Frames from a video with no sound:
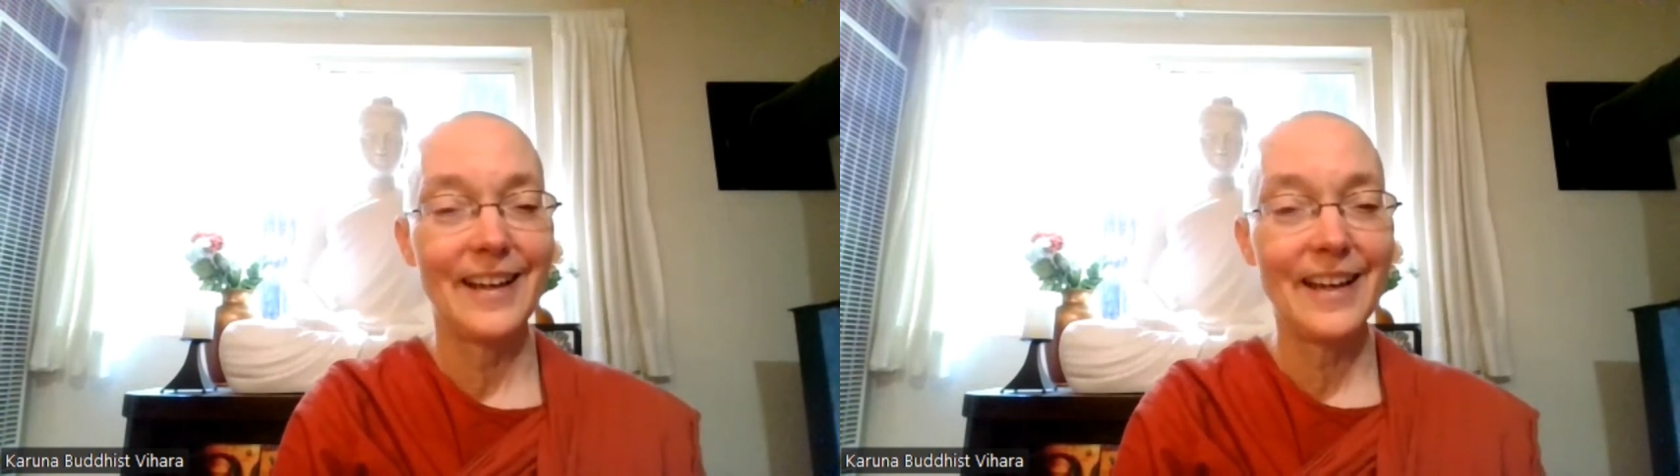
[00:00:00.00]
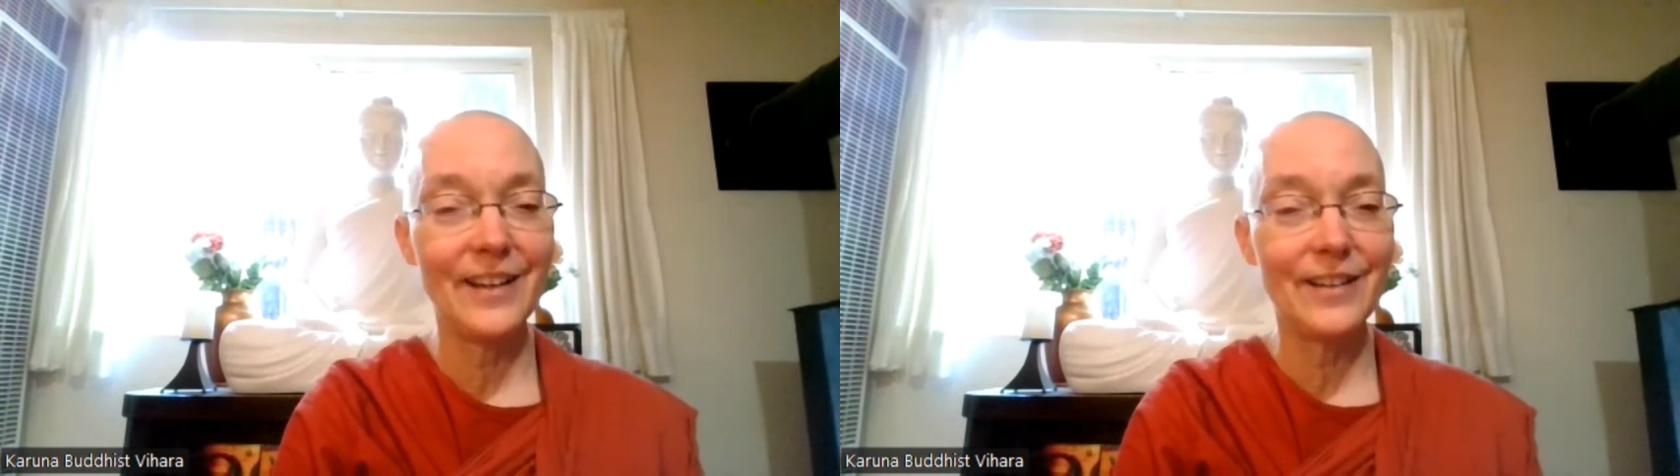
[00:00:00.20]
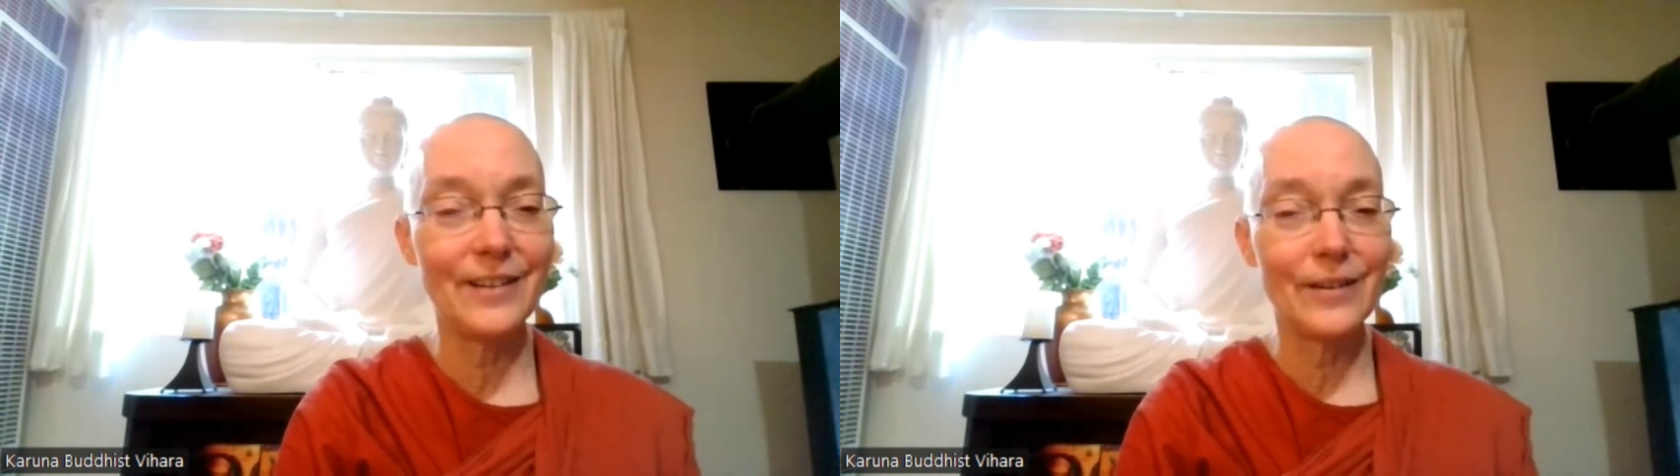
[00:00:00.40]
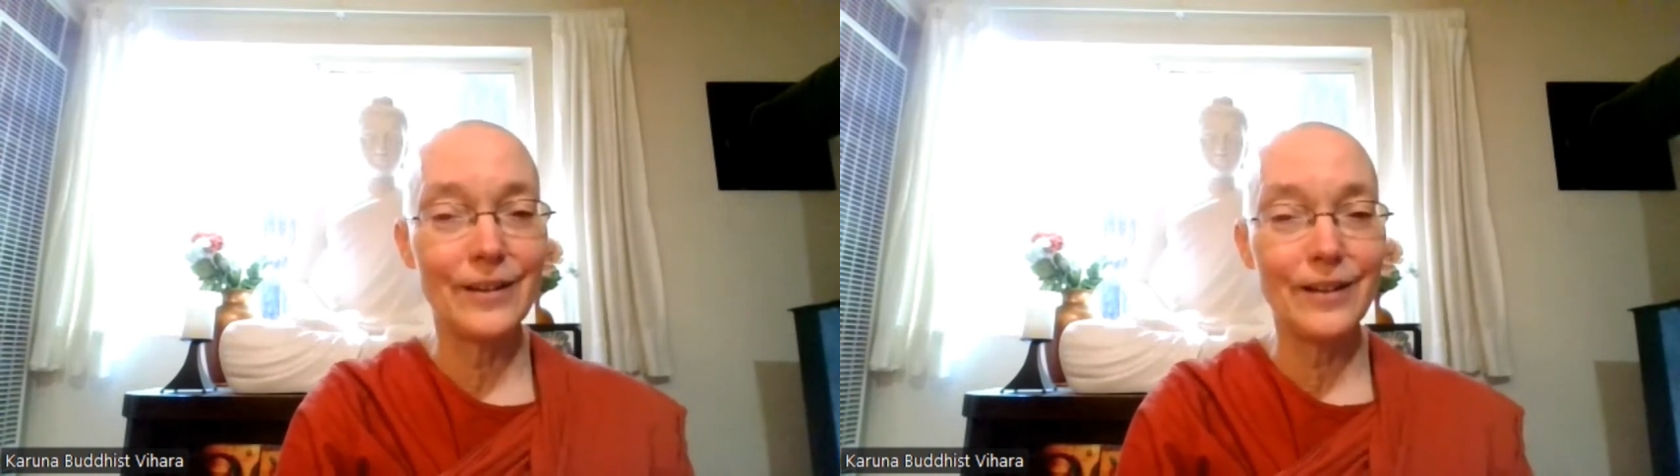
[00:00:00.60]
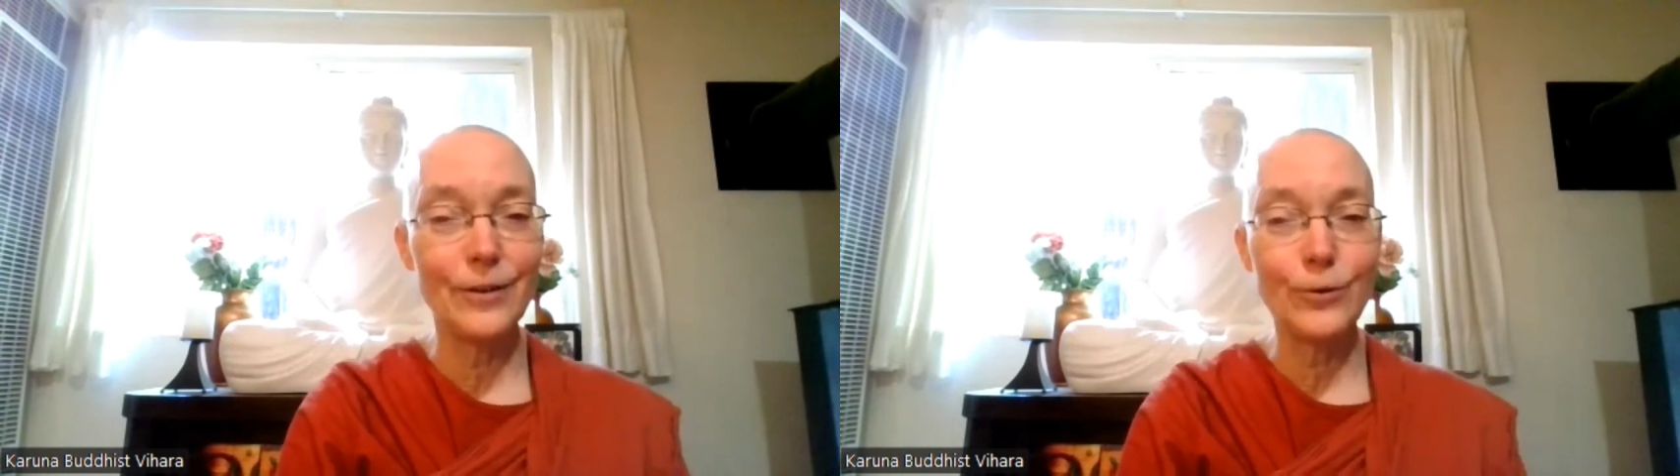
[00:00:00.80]
And,
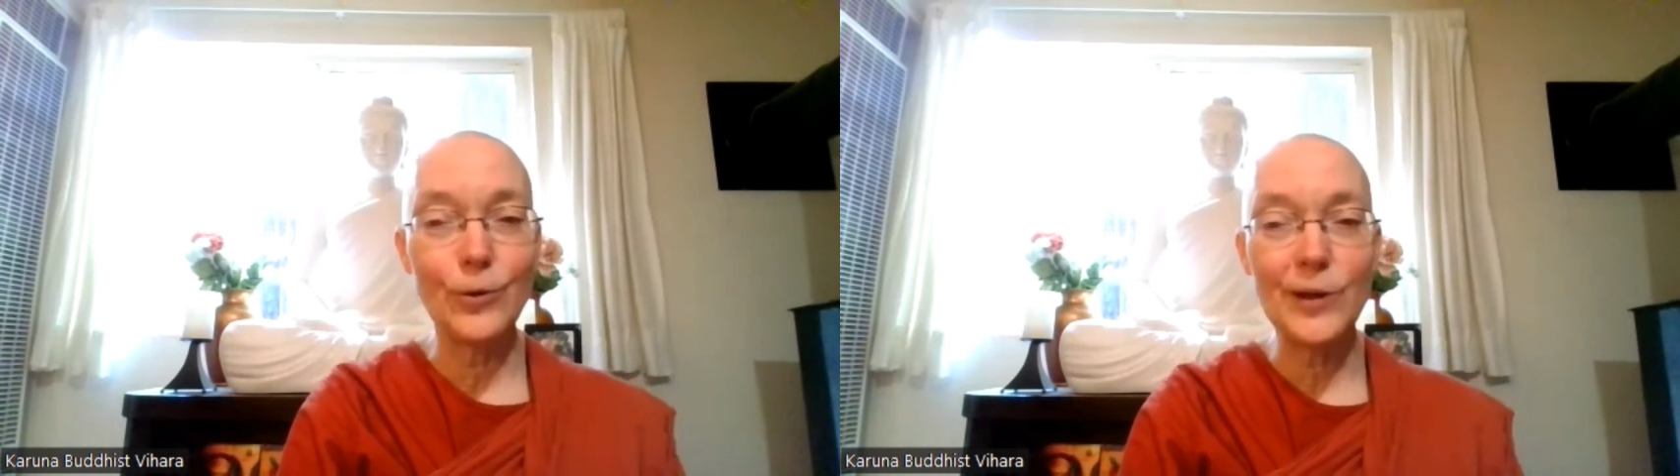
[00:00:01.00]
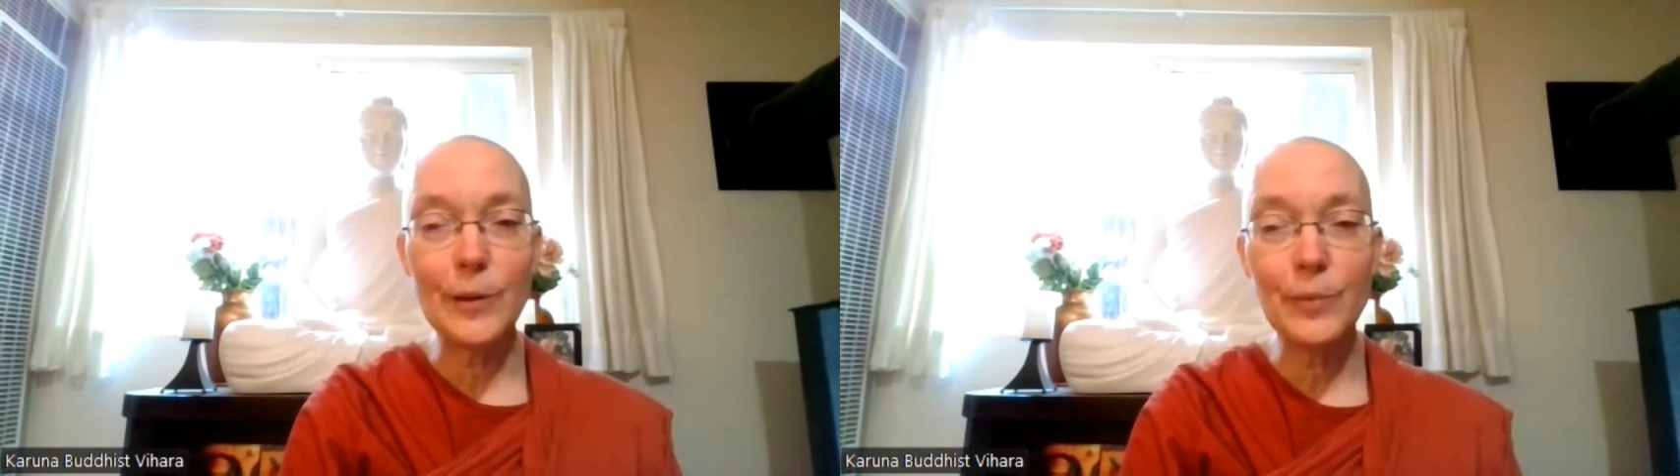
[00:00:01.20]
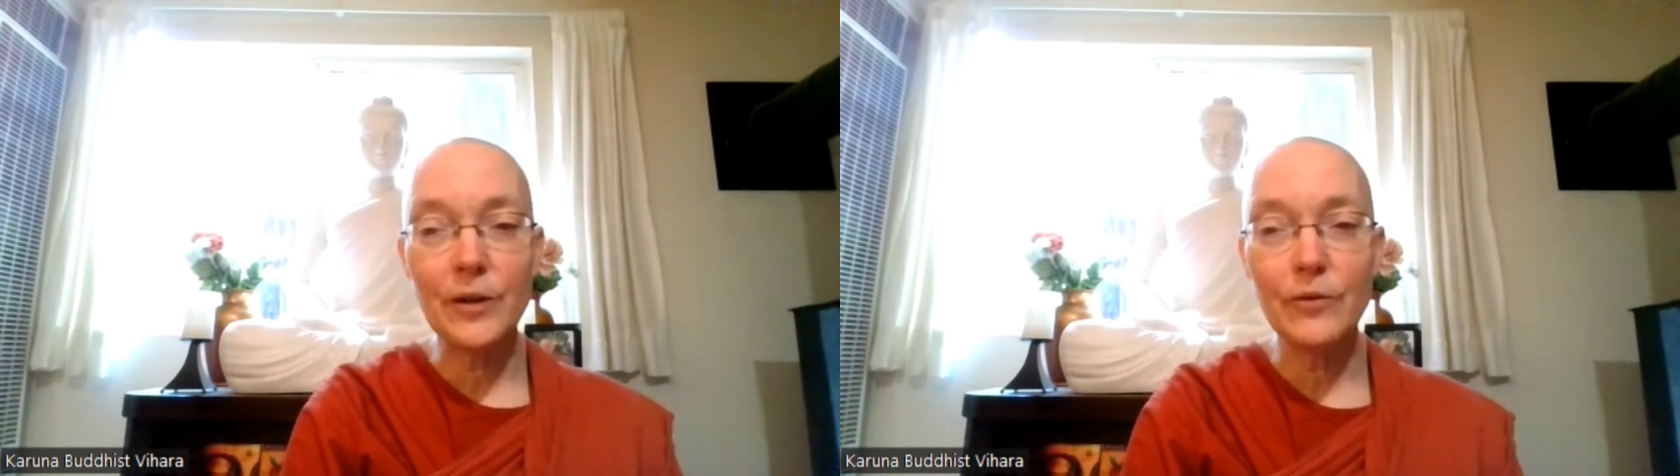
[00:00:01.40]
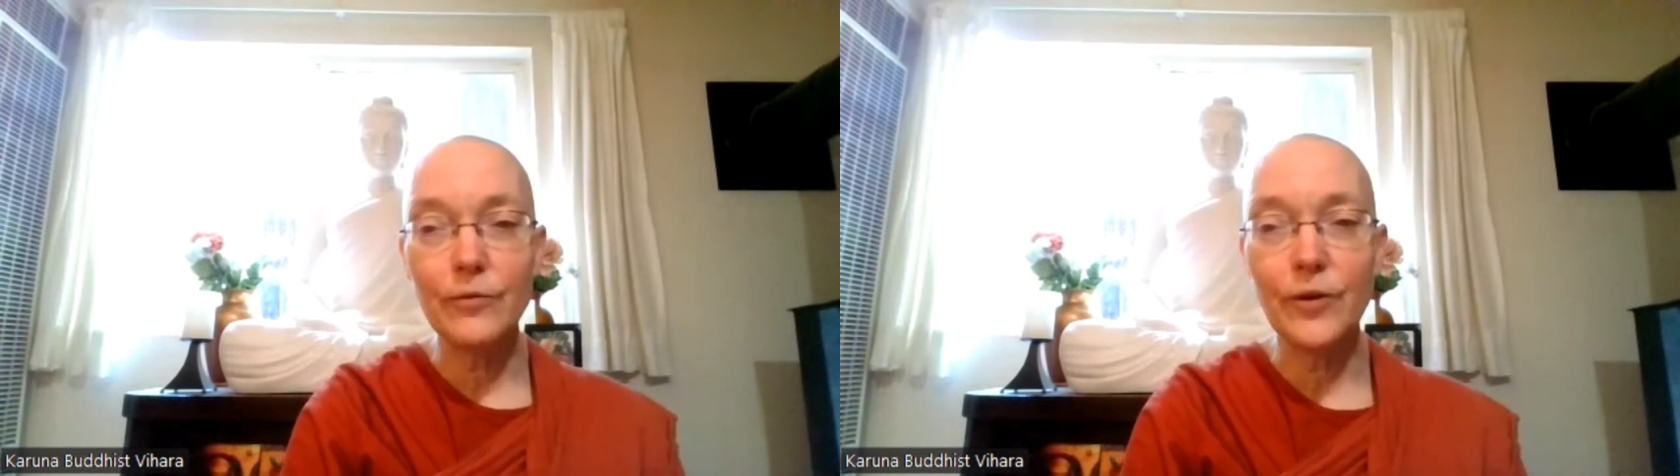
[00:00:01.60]
you know, growing up on a